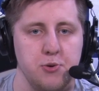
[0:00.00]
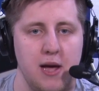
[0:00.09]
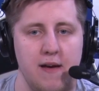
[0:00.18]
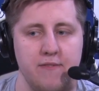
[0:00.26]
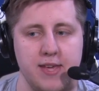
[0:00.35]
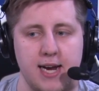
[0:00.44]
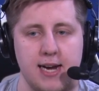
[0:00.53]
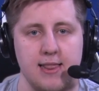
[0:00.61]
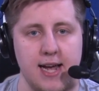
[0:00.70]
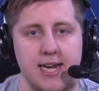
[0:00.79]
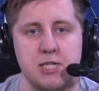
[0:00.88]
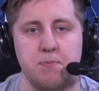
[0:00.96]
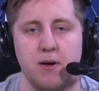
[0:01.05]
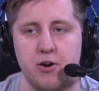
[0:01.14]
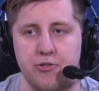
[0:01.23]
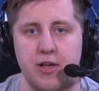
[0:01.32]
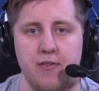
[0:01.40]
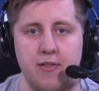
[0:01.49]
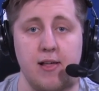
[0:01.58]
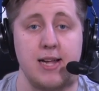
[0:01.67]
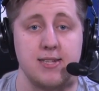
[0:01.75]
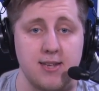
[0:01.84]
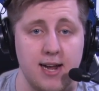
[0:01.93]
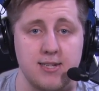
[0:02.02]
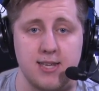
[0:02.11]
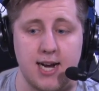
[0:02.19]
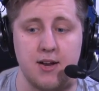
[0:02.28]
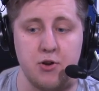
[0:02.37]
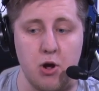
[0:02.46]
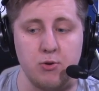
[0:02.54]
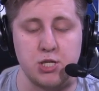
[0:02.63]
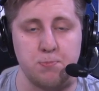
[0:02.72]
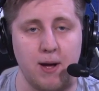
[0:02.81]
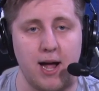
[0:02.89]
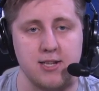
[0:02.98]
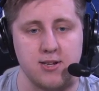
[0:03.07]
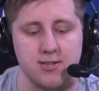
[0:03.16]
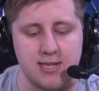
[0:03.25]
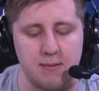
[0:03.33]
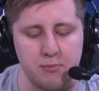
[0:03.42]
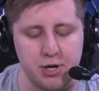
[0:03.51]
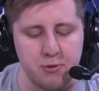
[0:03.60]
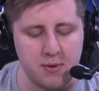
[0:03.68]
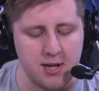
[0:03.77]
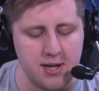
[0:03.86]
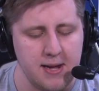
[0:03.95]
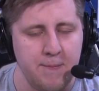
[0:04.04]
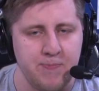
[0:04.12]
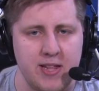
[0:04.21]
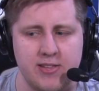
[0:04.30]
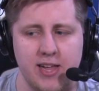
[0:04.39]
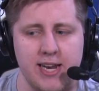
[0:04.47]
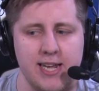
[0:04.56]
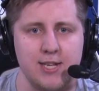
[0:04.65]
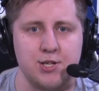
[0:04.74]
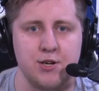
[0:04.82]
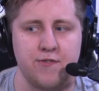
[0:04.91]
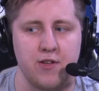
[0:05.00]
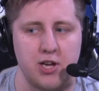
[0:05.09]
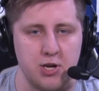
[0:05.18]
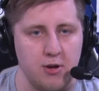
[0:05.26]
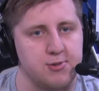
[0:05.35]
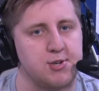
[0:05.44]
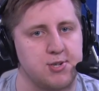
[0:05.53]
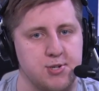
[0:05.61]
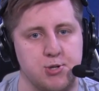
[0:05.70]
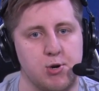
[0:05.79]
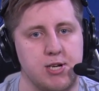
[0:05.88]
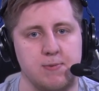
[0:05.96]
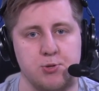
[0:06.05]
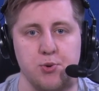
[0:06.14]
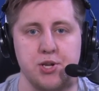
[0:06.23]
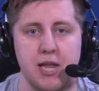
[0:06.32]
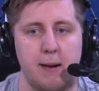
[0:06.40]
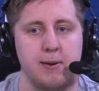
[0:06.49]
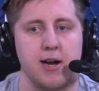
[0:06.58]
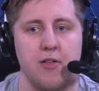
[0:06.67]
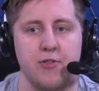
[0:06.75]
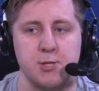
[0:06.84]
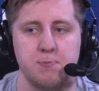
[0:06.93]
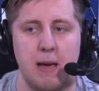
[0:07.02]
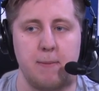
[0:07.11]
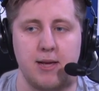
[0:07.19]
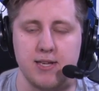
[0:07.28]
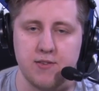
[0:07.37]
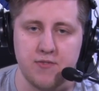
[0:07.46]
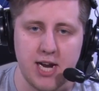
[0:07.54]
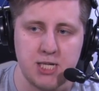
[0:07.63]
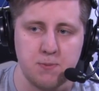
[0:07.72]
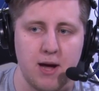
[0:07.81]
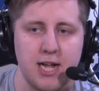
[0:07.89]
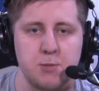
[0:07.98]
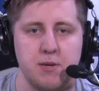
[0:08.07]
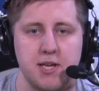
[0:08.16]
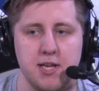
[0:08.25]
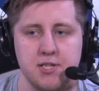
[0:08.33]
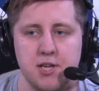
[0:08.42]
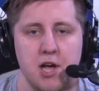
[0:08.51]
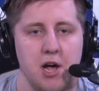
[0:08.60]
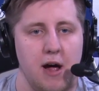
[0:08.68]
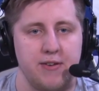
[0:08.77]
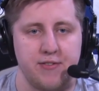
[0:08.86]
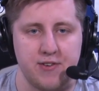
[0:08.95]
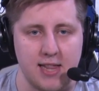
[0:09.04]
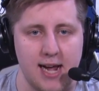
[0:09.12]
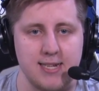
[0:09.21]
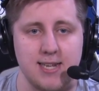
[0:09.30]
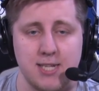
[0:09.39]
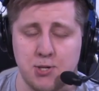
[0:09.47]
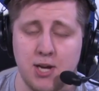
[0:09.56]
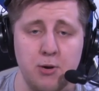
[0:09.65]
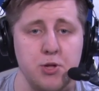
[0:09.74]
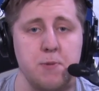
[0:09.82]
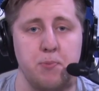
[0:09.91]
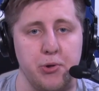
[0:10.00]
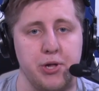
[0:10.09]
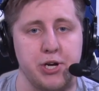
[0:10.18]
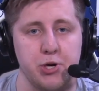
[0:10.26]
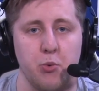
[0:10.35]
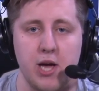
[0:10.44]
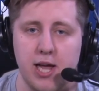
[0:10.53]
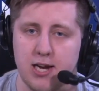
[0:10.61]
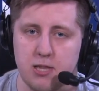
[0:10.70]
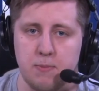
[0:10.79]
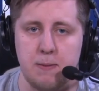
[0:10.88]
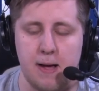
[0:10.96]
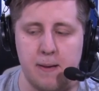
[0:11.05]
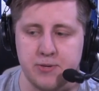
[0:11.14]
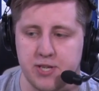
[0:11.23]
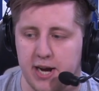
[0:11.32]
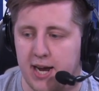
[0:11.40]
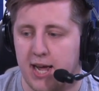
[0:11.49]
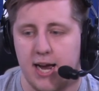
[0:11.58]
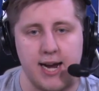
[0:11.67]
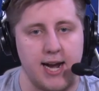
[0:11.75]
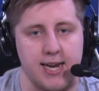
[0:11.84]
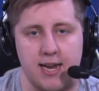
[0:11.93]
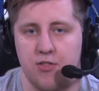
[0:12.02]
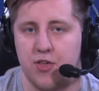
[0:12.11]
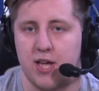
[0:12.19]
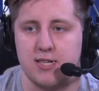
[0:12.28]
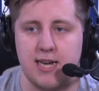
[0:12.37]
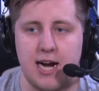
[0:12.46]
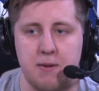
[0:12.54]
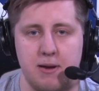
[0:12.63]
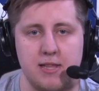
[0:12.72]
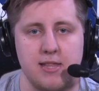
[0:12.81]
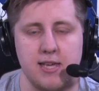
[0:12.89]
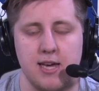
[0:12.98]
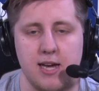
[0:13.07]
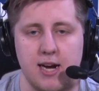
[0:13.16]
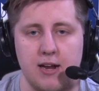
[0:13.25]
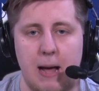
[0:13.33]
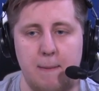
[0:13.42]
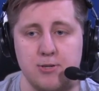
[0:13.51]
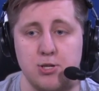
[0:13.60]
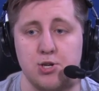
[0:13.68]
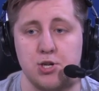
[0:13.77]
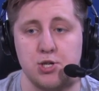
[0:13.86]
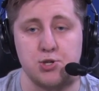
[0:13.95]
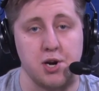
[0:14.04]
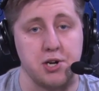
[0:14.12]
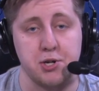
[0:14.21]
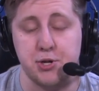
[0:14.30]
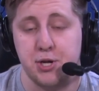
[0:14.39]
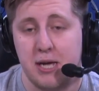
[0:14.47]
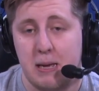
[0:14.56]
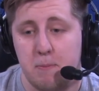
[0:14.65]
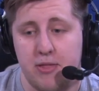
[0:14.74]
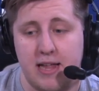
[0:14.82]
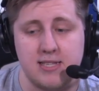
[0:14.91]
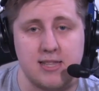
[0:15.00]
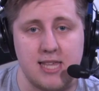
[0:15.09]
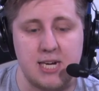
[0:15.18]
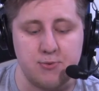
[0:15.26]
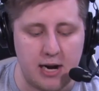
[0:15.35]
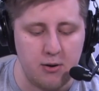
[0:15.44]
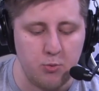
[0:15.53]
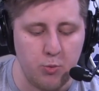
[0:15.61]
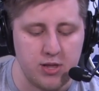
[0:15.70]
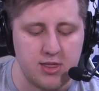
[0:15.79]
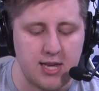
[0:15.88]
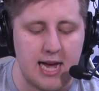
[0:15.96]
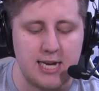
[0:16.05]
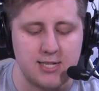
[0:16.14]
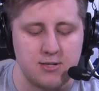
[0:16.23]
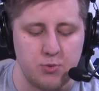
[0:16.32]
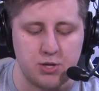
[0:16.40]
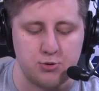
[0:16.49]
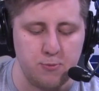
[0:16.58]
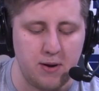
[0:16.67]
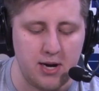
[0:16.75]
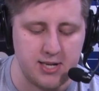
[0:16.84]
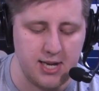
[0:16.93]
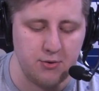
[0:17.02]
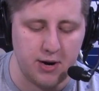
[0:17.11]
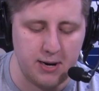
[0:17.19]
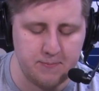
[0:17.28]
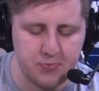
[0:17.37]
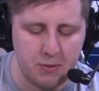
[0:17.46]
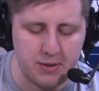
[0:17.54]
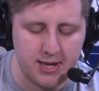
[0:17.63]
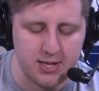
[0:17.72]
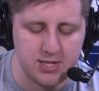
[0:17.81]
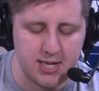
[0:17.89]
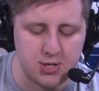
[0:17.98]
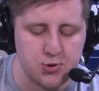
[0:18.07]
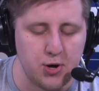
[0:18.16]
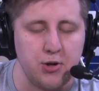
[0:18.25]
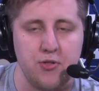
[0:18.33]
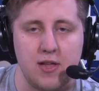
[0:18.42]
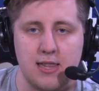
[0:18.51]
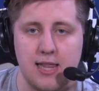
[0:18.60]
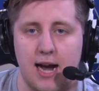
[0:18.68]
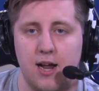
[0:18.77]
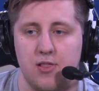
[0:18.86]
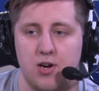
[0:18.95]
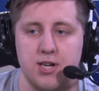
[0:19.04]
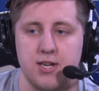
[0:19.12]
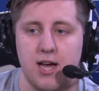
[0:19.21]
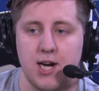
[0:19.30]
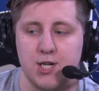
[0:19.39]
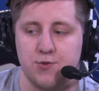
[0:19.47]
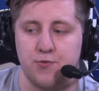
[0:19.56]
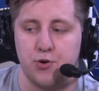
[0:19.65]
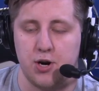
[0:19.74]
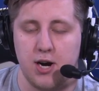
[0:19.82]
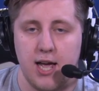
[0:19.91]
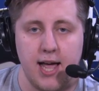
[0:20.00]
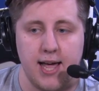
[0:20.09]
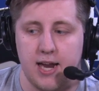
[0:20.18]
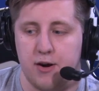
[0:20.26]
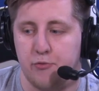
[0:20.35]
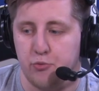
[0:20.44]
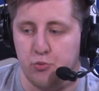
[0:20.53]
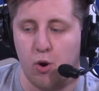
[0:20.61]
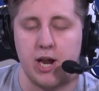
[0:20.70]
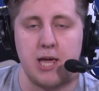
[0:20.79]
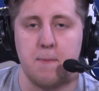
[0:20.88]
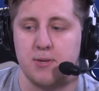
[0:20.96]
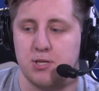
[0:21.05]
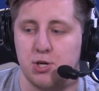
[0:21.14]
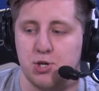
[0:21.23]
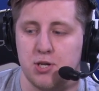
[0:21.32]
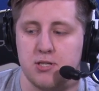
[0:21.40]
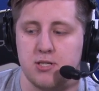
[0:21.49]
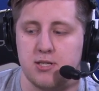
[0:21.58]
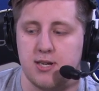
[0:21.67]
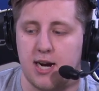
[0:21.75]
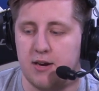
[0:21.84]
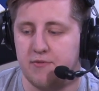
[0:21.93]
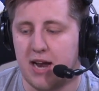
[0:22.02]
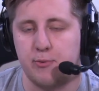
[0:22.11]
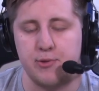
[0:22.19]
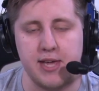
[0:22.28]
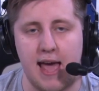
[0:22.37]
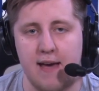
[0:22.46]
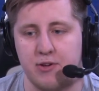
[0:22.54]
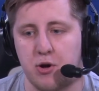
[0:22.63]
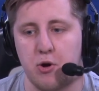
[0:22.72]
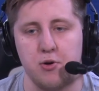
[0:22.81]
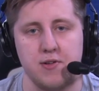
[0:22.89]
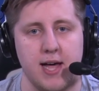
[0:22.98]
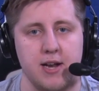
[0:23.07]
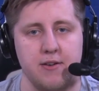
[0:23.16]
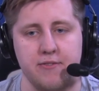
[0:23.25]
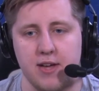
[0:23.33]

have the kind of line spot or the, the line sights, the kind of known spots on Sainte Marie du Mont. It's a lot easier for like known search and destroy teams to really dominate on this map because of nade spots, because of different line sets. You kind of really bully your way into the B bomb site, kind of get things down and make the uh, kind of opposition struggle. But that's the thing, right? With the guys with the group on Yi, right? because they struggled a lot on London Docks for kind of running in positions, kind of not really having a whole lot of